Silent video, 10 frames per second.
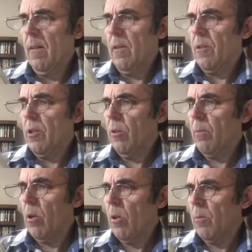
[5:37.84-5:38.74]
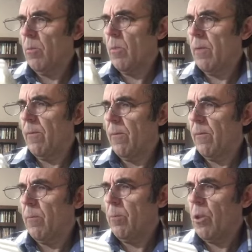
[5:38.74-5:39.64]
Two bulbs would
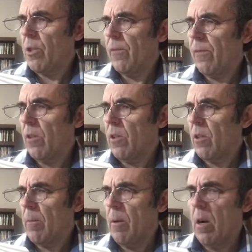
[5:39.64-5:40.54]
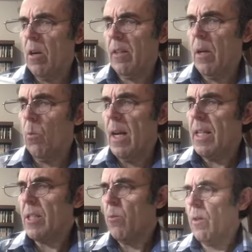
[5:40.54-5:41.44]
push further apart. A
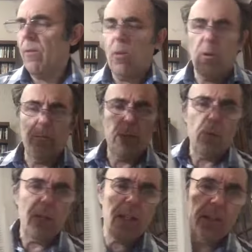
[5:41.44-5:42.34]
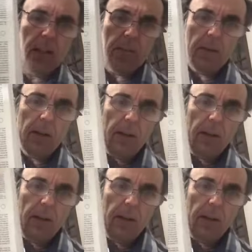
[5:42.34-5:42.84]
waist would form between them.